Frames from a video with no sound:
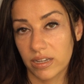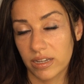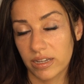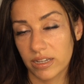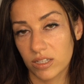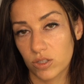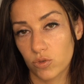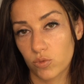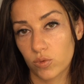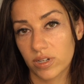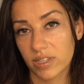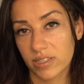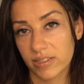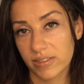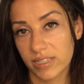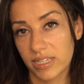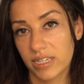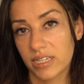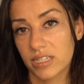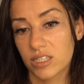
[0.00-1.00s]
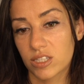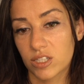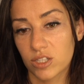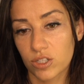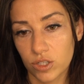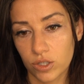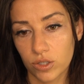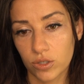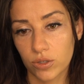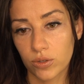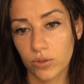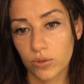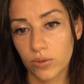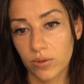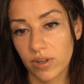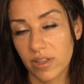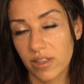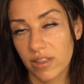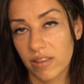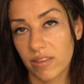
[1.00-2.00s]
is what leads to
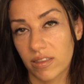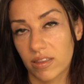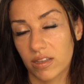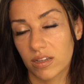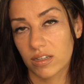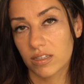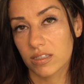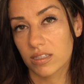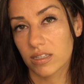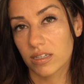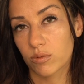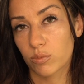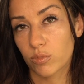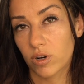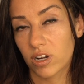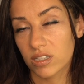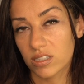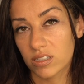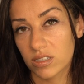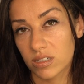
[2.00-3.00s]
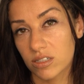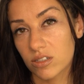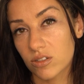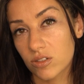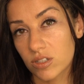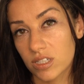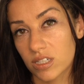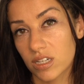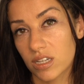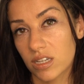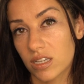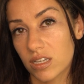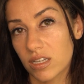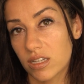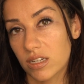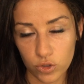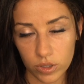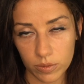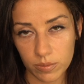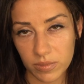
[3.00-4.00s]
things like prostitution,
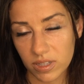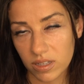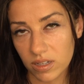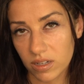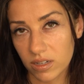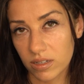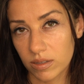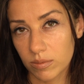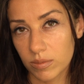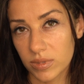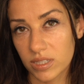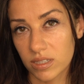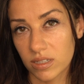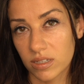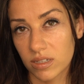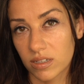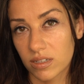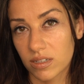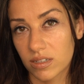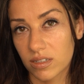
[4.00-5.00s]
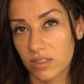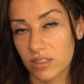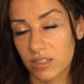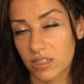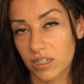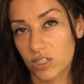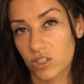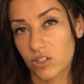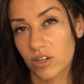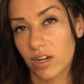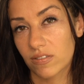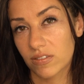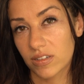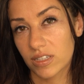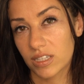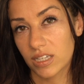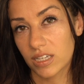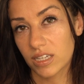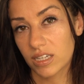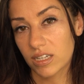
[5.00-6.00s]
strip clubs, sex
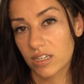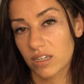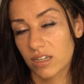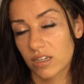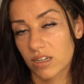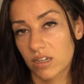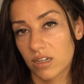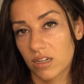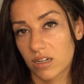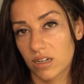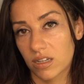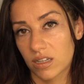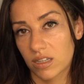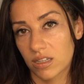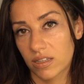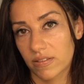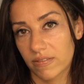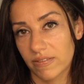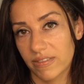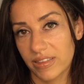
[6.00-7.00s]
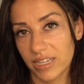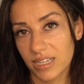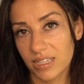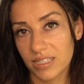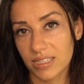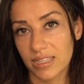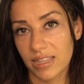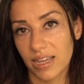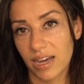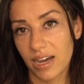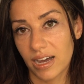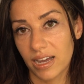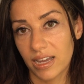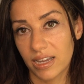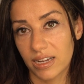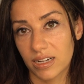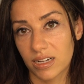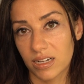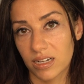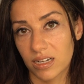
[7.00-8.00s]
trafficking, things
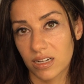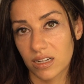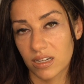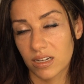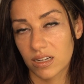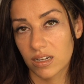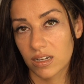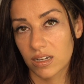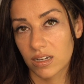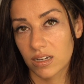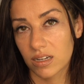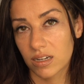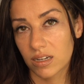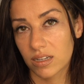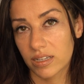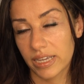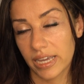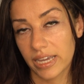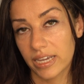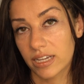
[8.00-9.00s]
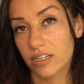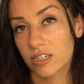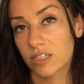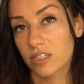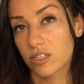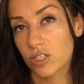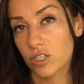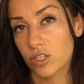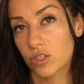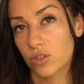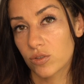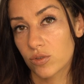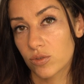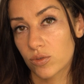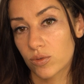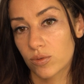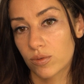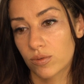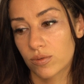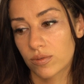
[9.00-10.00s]
that cater to